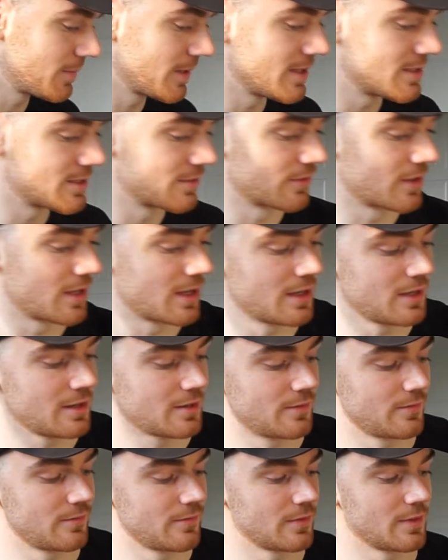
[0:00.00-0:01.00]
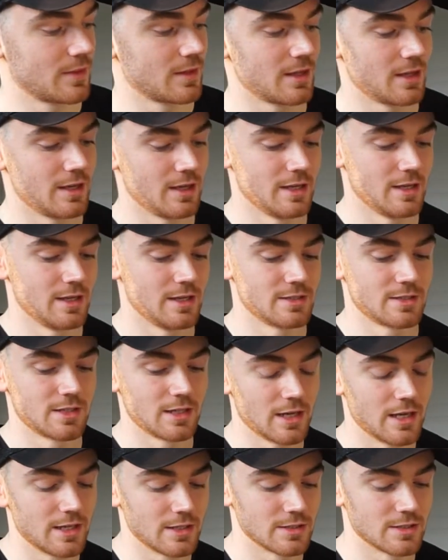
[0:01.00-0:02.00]
piece of kit is the
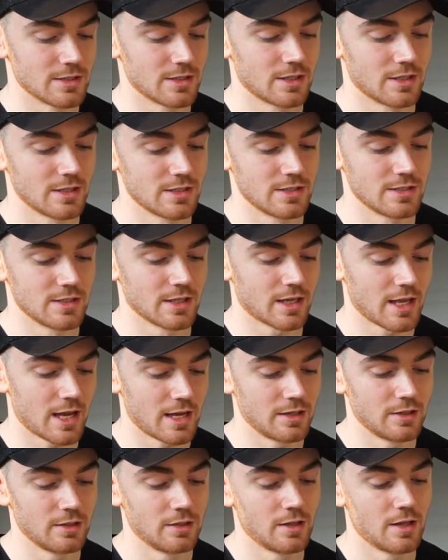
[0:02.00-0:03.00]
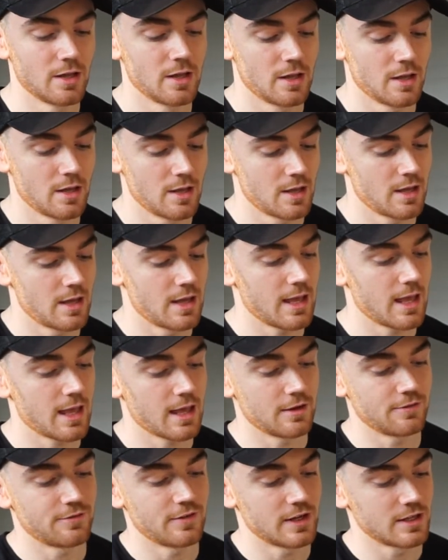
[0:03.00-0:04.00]
lens. This is a Canon
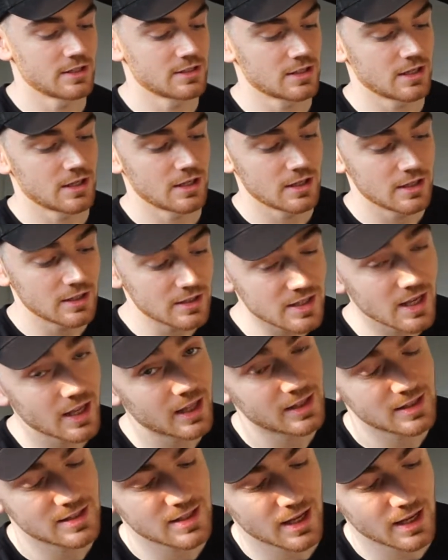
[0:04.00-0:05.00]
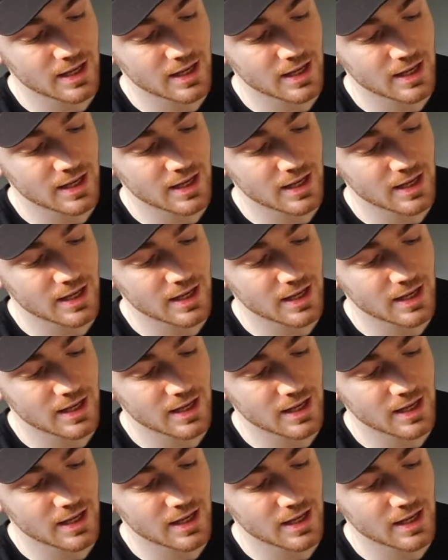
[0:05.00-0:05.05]
EFS 10 to